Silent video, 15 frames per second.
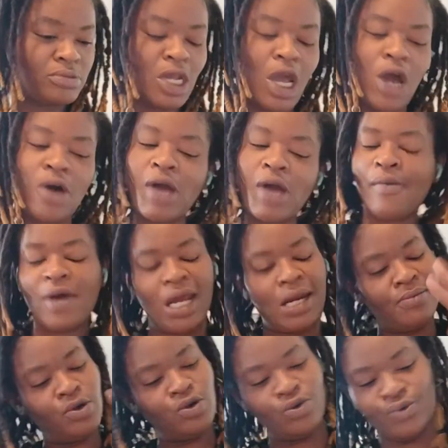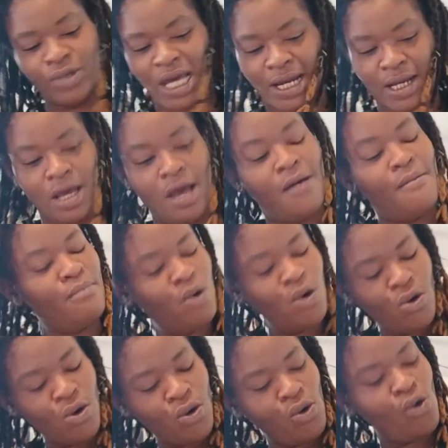Okay? We got to move. We got to
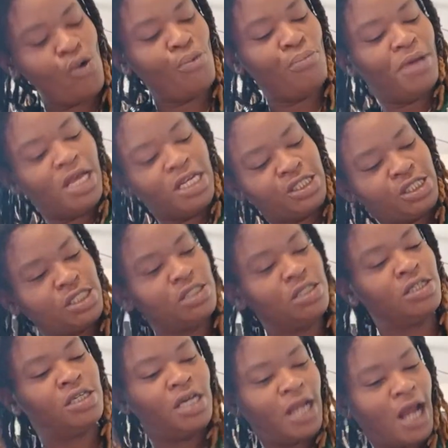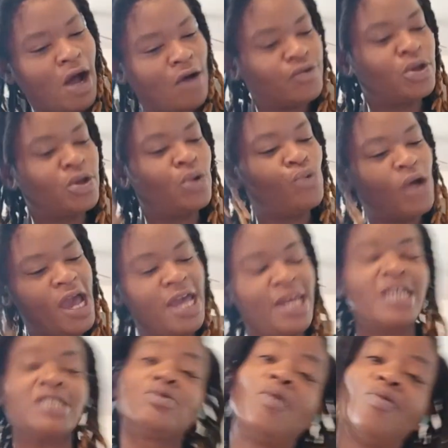move, bitch. Get out the way.
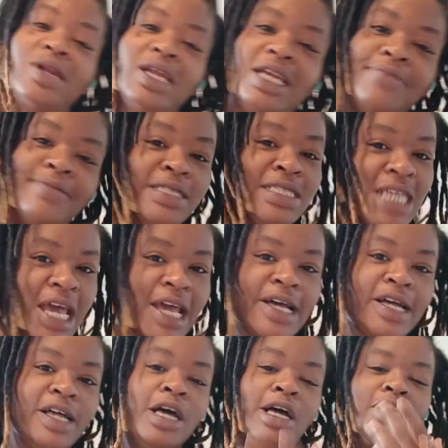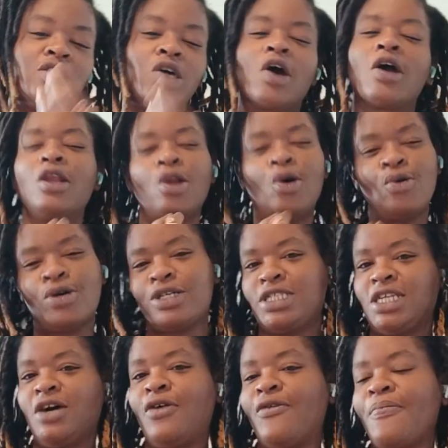That's what we need to be saying to our lower
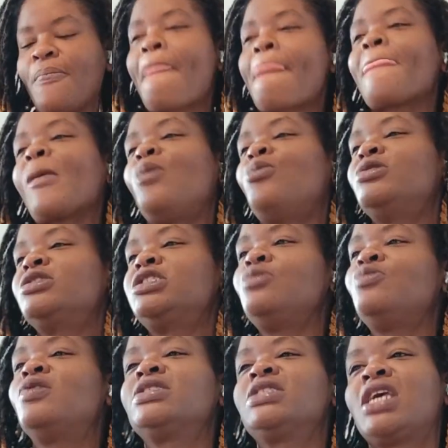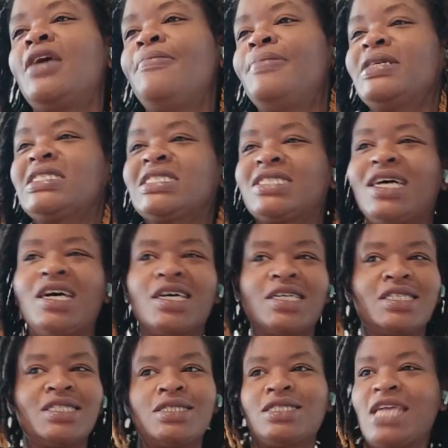self. When she wants to keep us stuck,
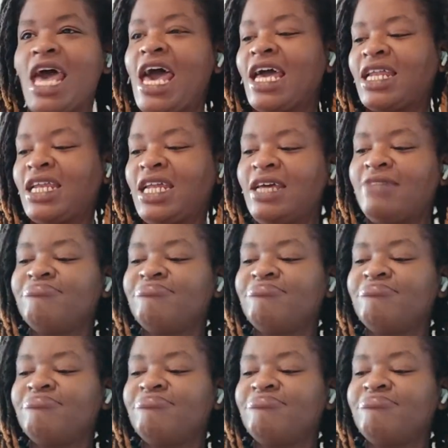stagnant,